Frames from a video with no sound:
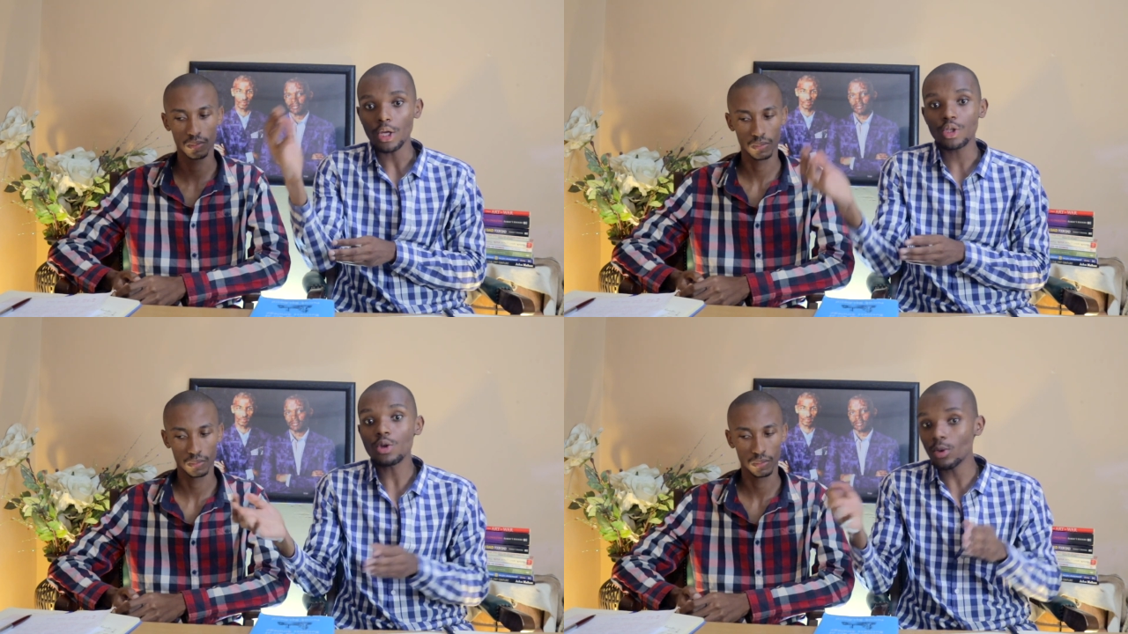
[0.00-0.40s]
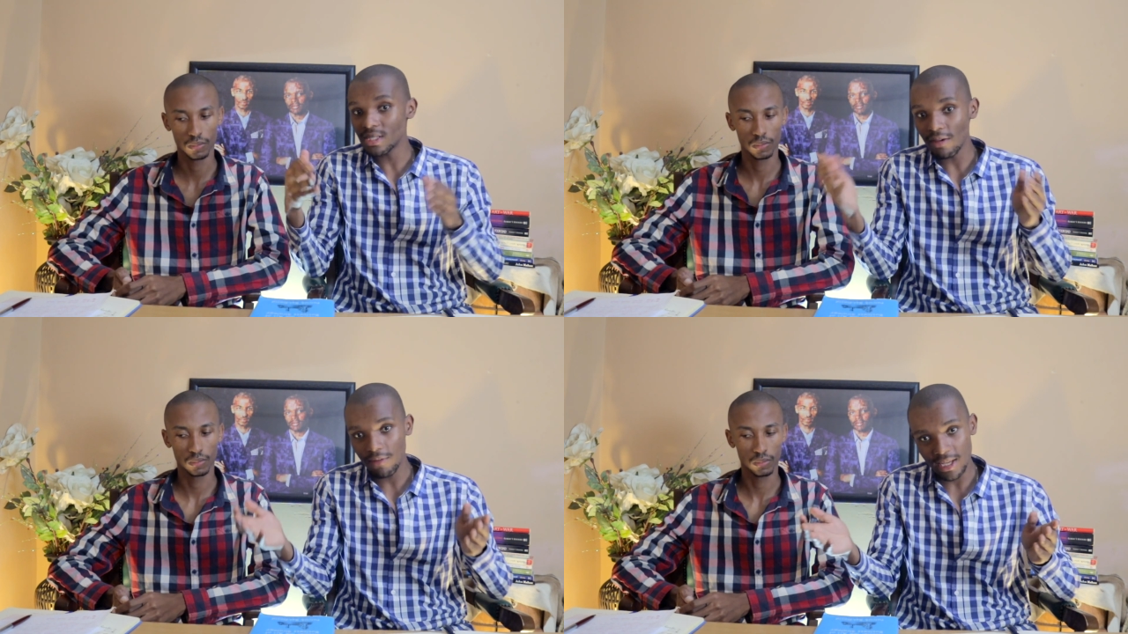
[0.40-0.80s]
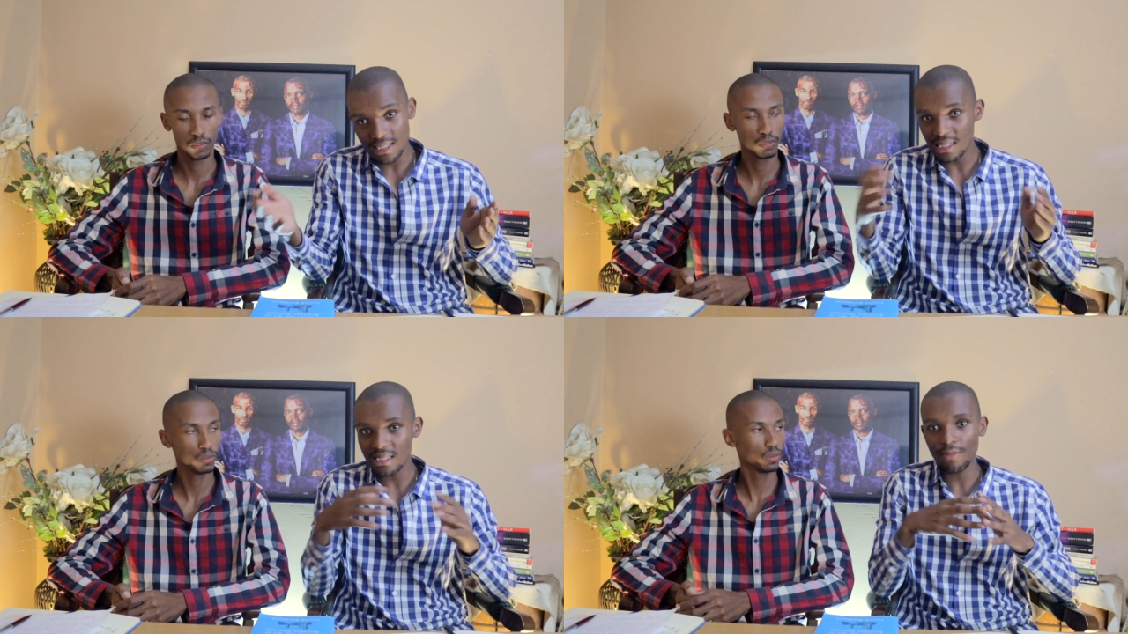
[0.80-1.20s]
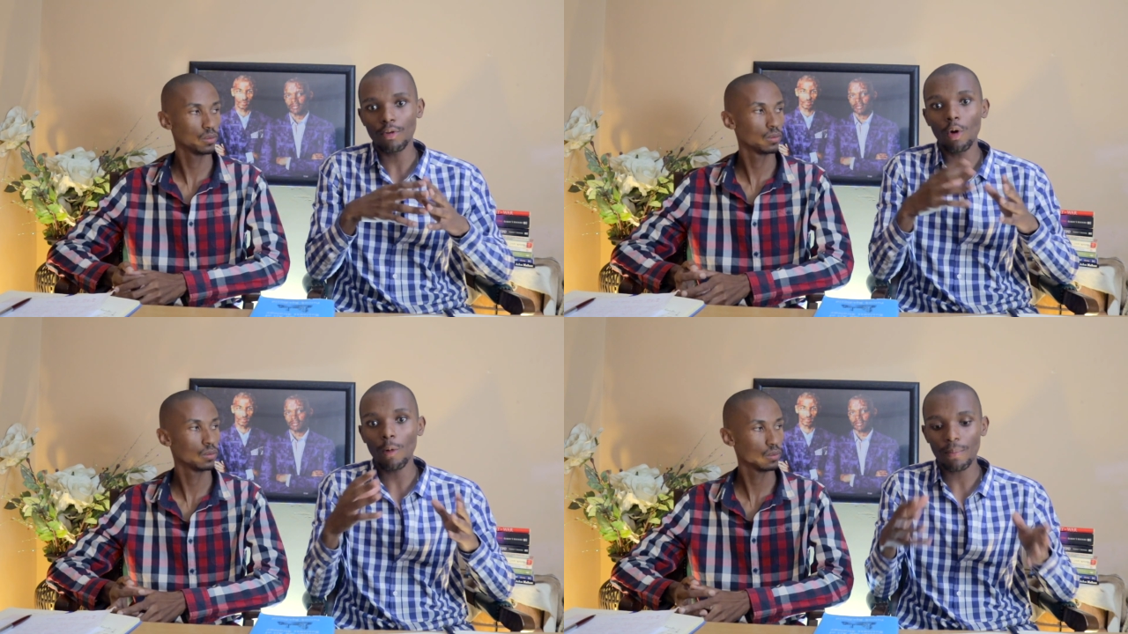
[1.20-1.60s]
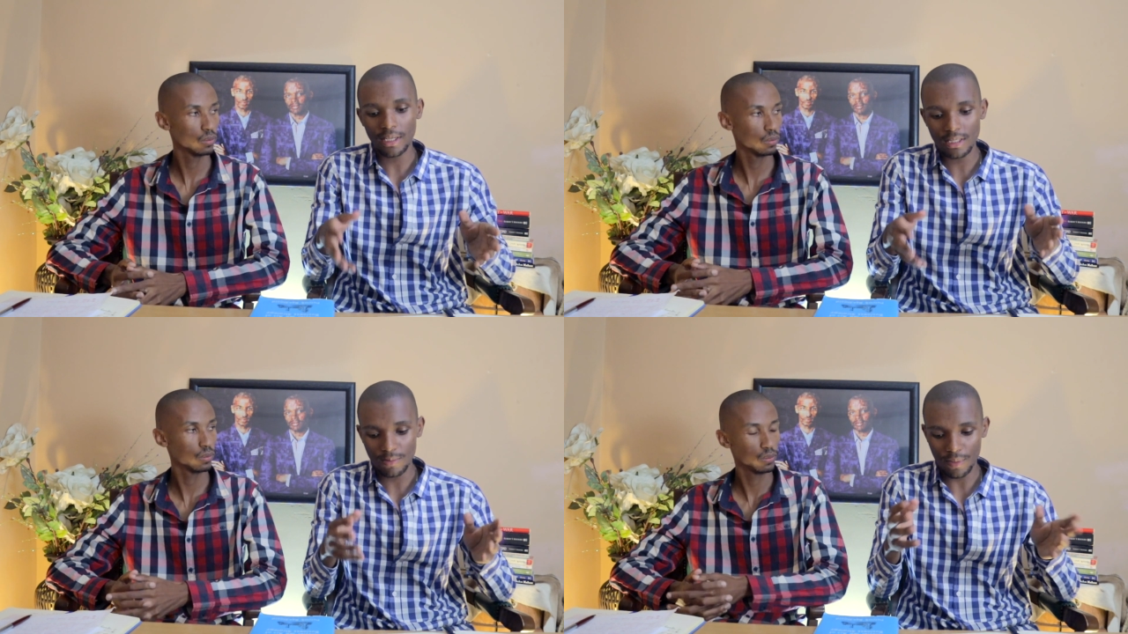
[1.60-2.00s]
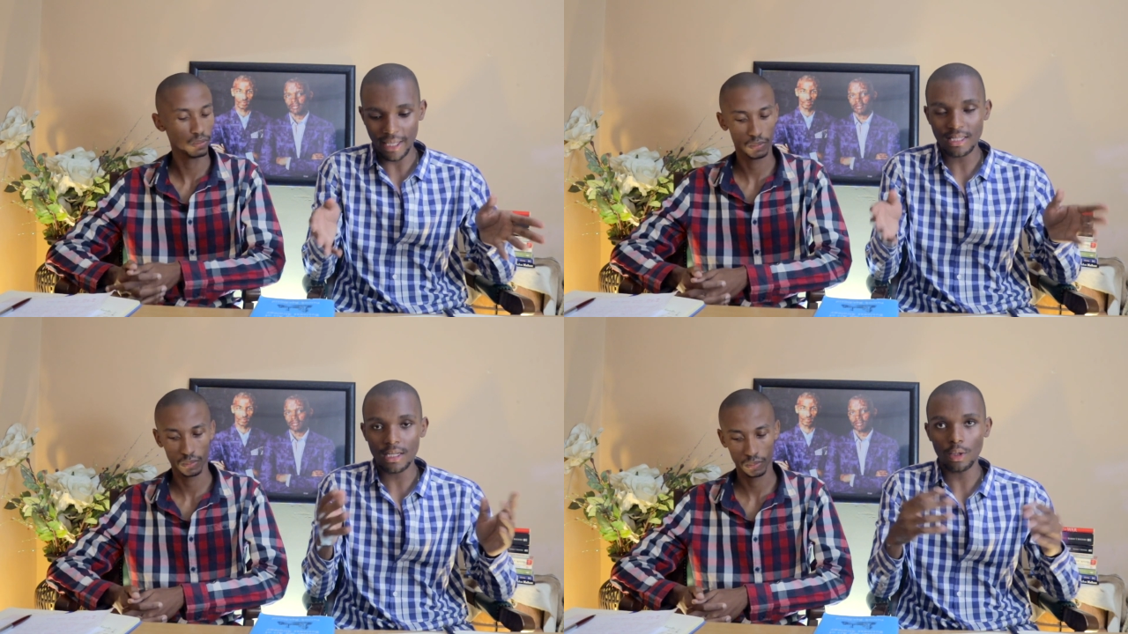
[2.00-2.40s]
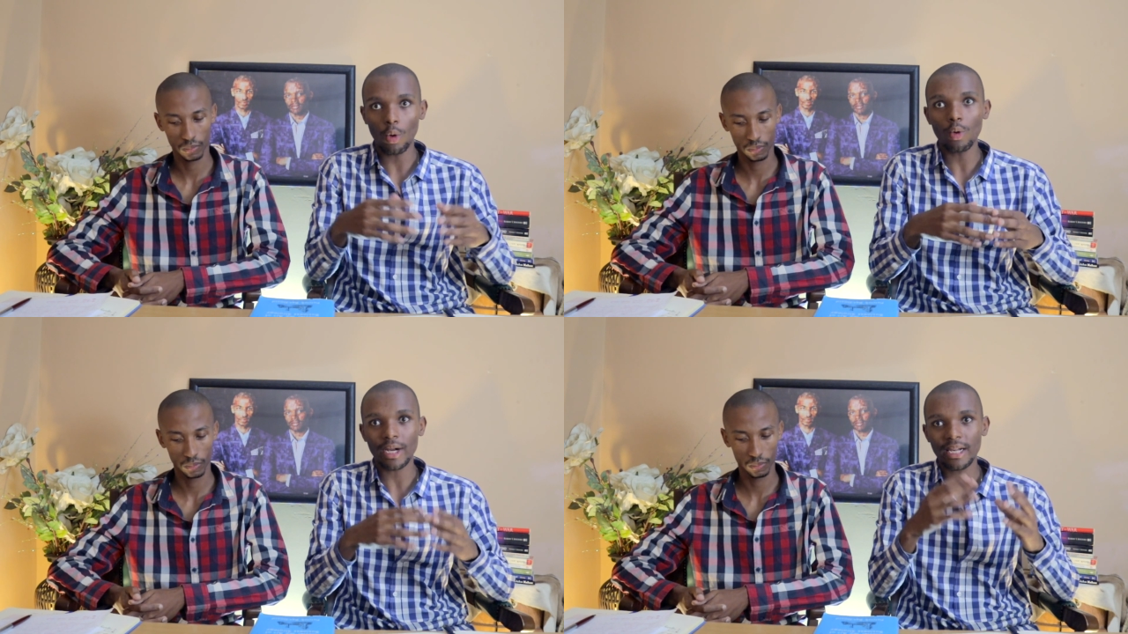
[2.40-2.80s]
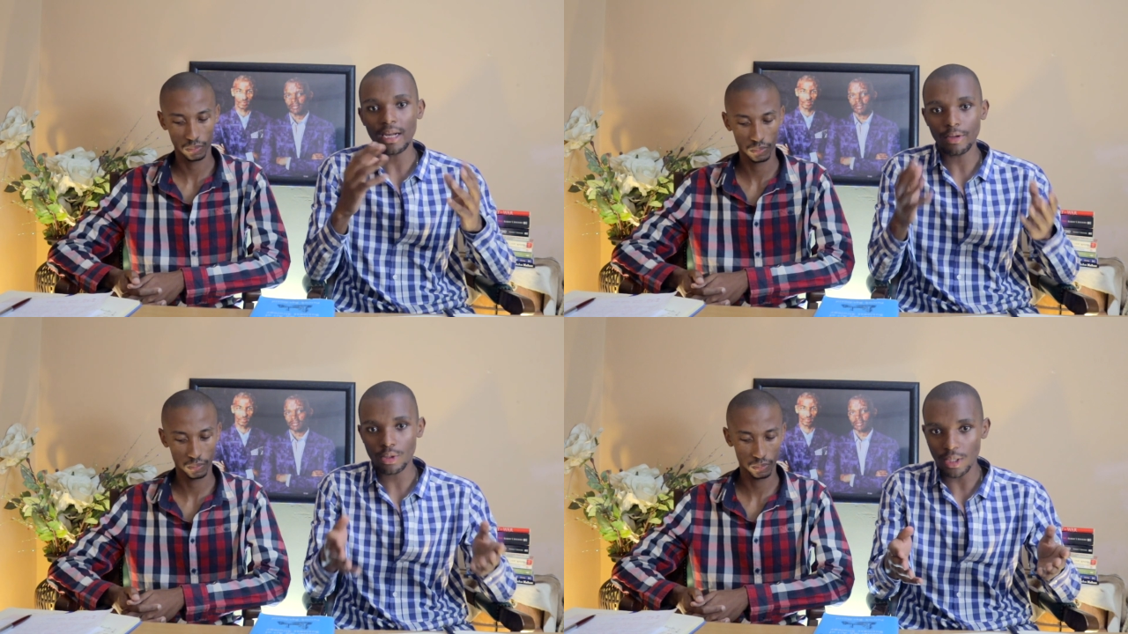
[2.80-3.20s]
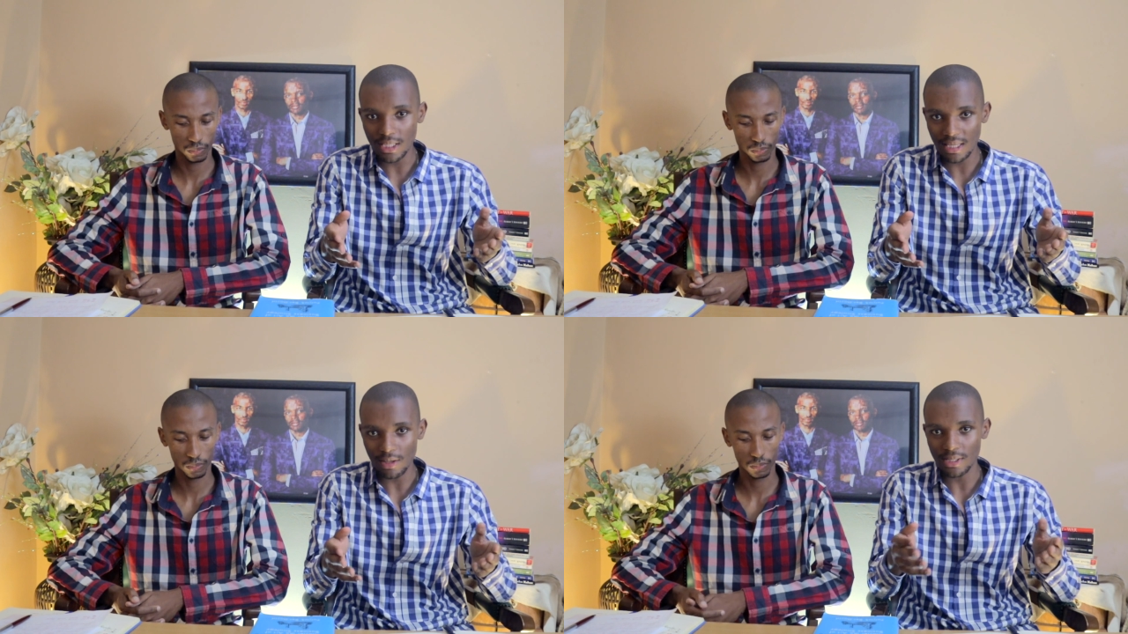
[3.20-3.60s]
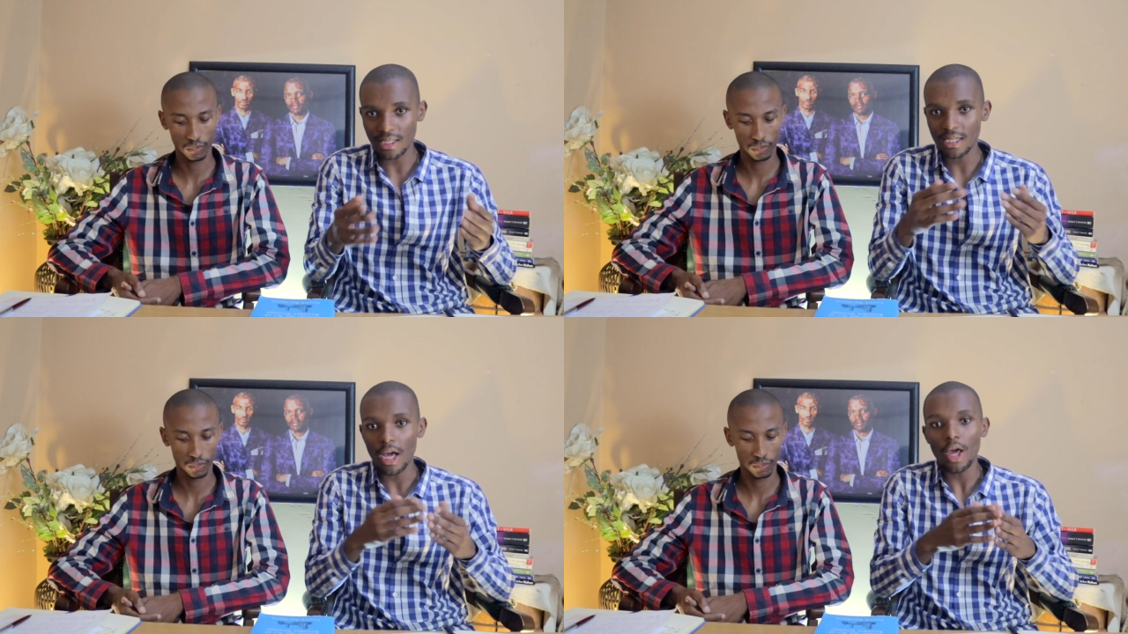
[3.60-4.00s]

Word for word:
Speaker 1: so say for instance if your pr practical goal right now is 20000